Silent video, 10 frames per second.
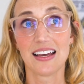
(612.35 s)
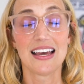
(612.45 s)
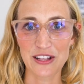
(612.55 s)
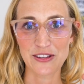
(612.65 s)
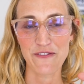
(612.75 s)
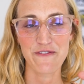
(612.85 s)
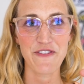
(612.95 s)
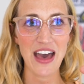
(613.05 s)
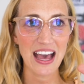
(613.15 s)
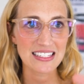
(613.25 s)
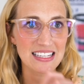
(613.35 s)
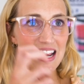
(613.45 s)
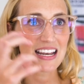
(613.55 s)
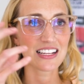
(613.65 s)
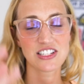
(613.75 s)
It's a
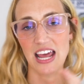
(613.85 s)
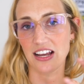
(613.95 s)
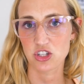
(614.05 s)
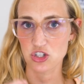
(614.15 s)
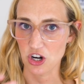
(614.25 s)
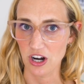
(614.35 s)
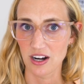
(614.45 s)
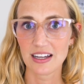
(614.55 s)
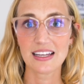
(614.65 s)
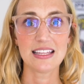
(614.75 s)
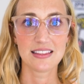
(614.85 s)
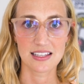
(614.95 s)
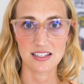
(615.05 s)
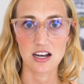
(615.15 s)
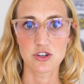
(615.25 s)
fascinating texture in
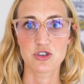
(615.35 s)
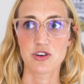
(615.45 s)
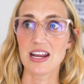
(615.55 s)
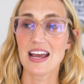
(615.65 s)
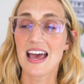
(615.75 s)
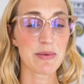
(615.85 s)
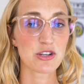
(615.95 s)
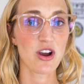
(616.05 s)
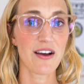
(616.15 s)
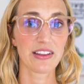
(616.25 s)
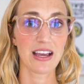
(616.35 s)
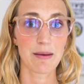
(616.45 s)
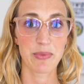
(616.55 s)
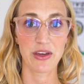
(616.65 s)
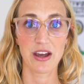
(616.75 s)
this country. I'll be traveling
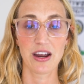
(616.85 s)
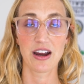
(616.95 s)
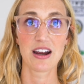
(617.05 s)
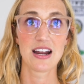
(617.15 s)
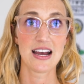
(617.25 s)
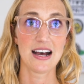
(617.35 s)
up there